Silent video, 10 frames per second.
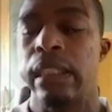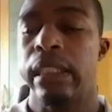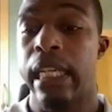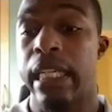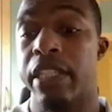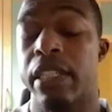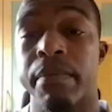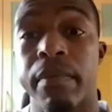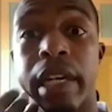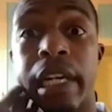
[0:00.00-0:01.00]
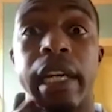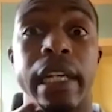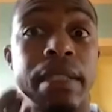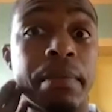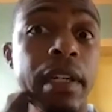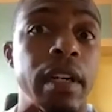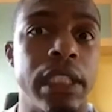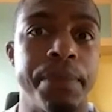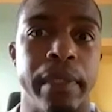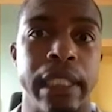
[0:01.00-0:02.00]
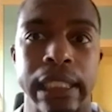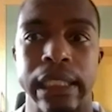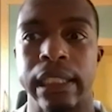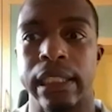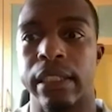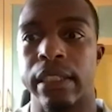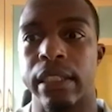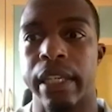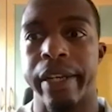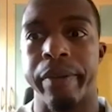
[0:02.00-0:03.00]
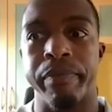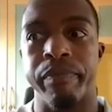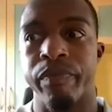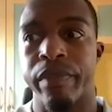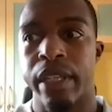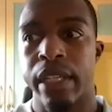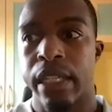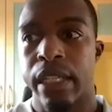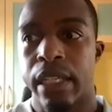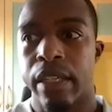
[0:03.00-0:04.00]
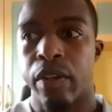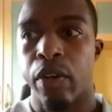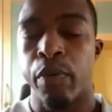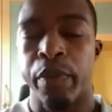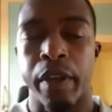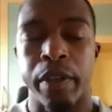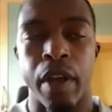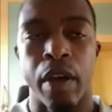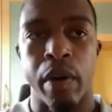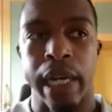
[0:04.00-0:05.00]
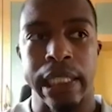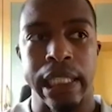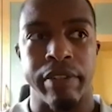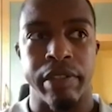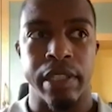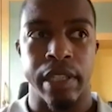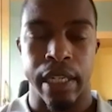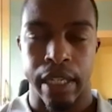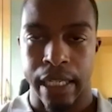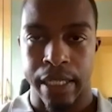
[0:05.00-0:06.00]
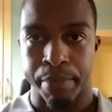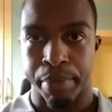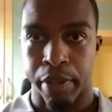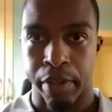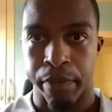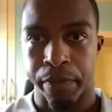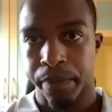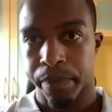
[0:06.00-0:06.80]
Yeah, and just I guess my last point is just, although the whole idea is to, I guess, improve